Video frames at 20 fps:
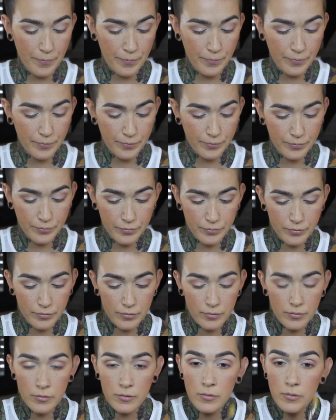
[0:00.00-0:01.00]

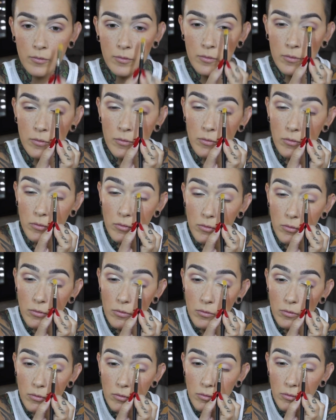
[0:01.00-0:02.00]
(no one is talking)